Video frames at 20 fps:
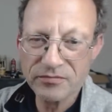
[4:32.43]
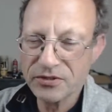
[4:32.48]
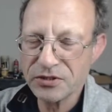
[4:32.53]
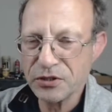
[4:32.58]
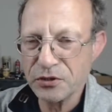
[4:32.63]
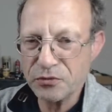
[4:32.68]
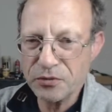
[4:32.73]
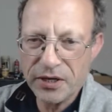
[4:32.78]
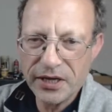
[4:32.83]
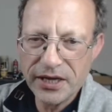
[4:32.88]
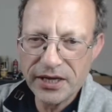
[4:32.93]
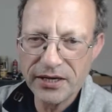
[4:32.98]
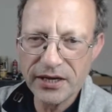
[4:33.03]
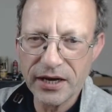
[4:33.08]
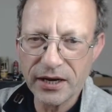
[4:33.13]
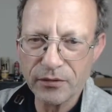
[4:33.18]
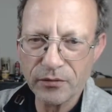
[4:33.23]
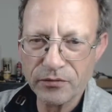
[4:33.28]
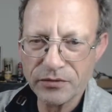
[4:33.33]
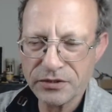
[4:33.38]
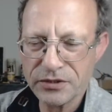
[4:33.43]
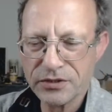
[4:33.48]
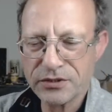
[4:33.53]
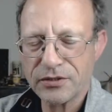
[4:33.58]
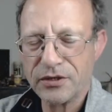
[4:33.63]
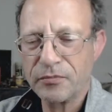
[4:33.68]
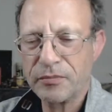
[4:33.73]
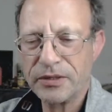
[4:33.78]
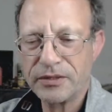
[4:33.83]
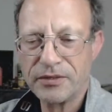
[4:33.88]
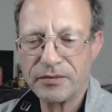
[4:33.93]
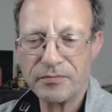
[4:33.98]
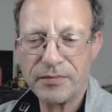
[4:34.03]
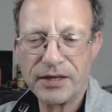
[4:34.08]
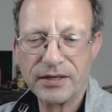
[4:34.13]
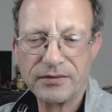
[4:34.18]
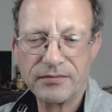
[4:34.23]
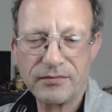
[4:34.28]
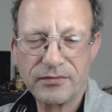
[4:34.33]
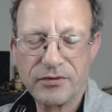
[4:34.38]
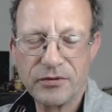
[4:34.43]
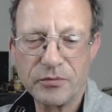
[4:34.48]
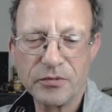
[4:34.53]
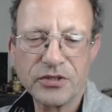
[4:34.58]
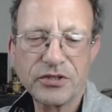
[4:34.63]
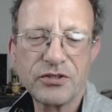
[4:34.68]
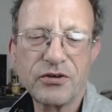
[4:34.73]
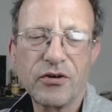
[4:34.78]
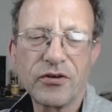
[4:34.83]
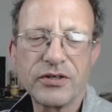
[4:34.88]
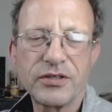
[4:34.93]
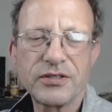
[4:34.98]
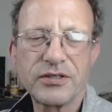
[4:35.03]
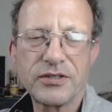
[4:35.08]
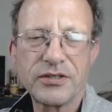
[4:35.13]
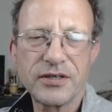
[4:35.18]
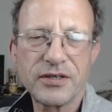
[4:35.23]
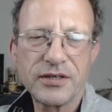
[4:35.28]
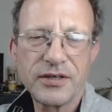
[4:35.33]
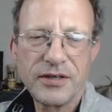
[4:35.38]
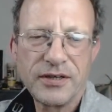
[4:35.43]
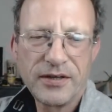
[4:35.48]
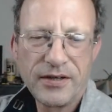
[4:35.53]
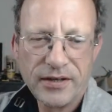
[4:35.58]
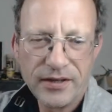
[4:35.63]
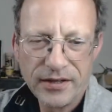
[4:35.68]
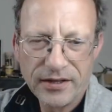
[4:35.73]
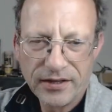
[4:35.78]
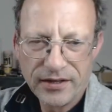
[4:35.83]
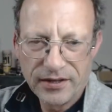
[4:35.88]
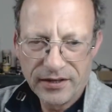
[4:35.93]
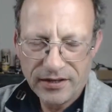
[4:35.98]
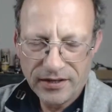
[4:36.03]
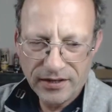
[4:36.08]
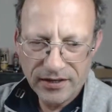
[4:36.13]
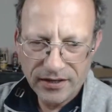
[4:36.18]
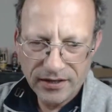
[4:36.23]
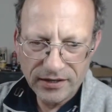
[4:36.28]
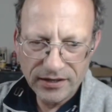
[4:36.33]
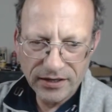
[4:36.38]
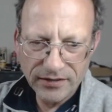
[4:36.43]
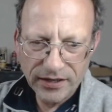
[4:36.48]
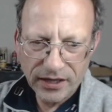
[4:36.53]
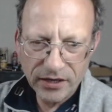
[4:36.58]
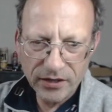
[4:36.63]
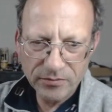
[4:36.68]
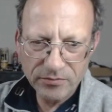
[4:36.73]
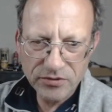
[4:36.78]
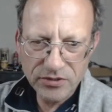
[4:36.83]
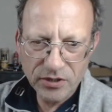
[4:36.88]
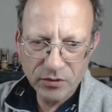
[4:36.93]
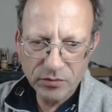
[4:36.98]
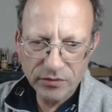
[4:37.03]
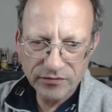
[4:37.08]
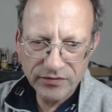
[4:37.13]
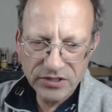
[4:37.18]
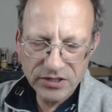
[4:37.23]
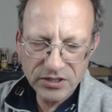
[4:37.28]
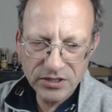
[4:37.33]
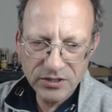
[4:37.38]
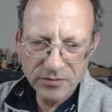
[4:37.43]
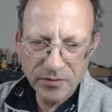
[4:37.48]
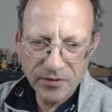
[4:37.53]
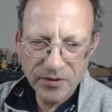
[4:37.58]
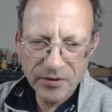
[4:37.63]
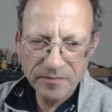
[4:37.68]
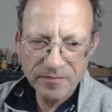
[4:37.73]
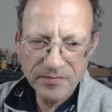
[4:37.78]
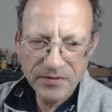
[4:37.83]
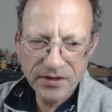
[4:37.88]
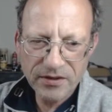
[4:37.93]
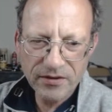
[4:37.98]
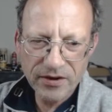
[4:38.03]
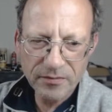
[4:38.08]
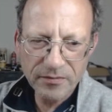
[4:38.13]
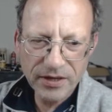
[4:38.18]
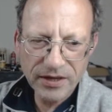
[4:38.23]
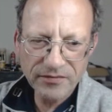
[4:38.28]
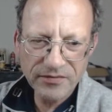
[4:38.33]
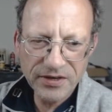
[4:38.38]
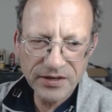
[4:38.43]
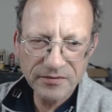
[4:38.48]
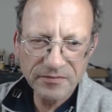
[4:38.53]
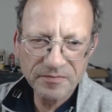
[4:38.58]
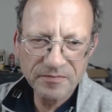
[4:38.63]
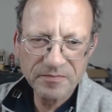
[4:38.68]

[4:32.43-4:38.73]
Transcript: It's too late now, it's going to make too much noise to clean that up, so we'll finish it tomorrow. Alright, bye for now.